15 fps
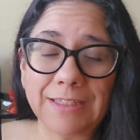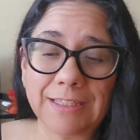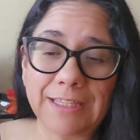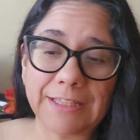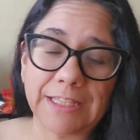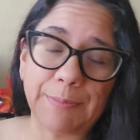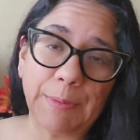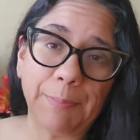
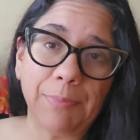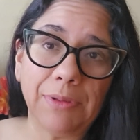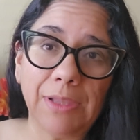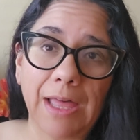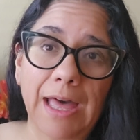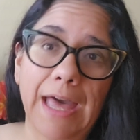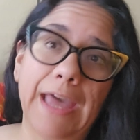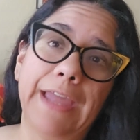get them
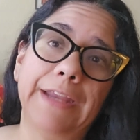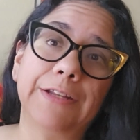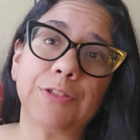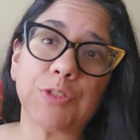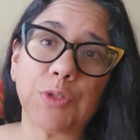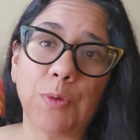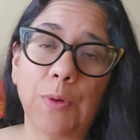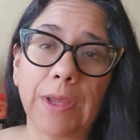applied
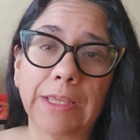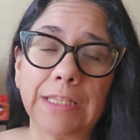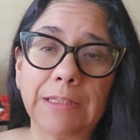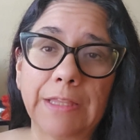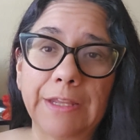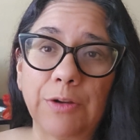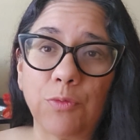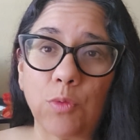so I can
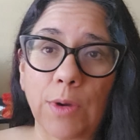let it